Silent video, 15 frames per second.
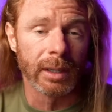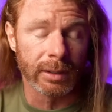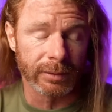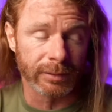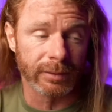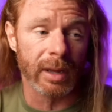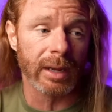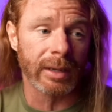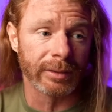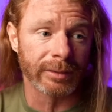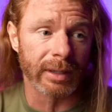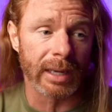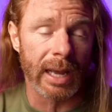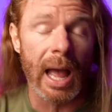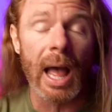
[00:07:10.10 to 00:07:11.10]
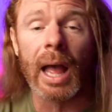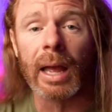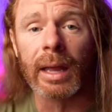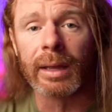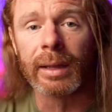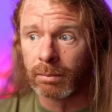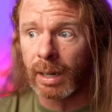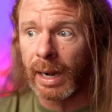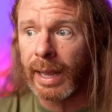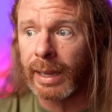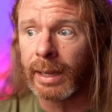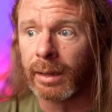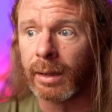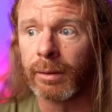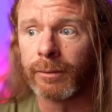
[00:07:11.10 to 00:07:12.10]
Suck as a guy, but I
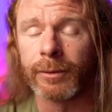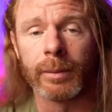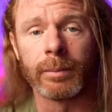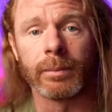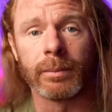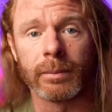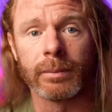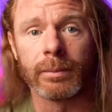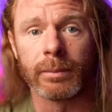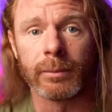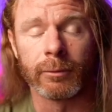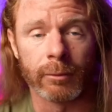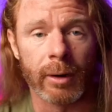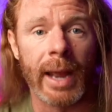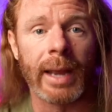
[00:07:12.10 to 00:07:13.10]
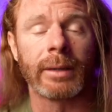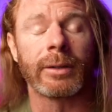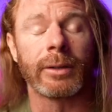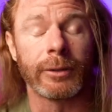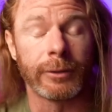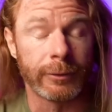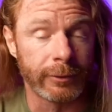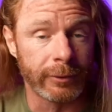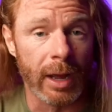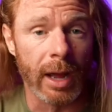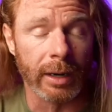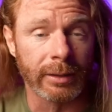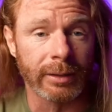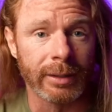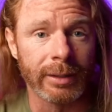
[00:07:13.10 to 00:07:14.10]
can go from ranked
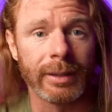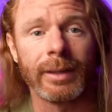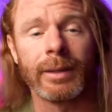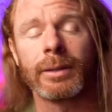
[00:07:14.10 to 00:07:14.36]
sucked